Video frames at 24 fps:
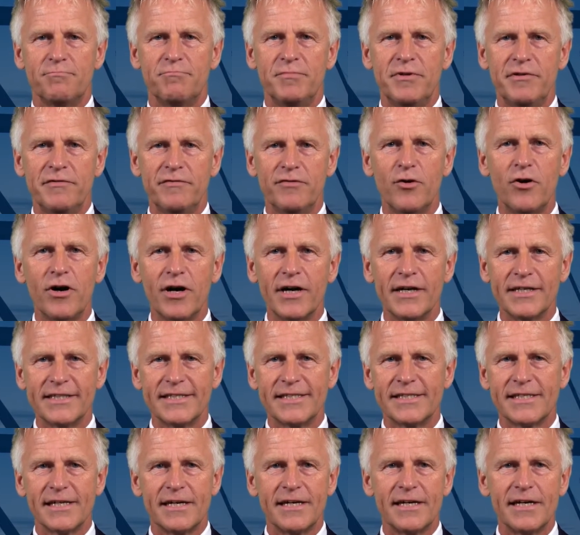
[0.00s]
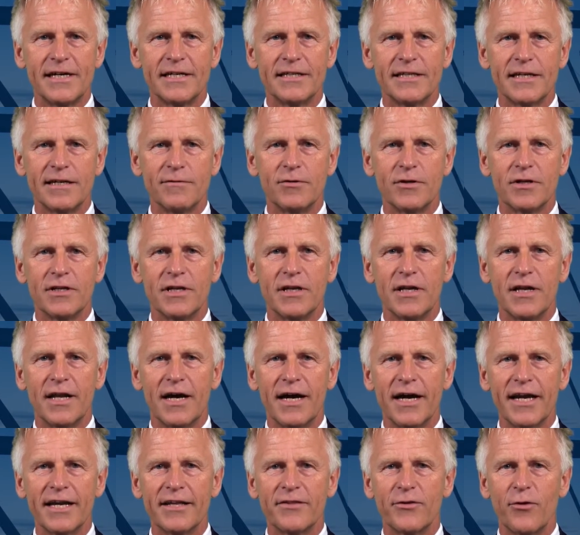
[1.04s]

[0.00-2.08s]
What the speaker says: Before I start, I would like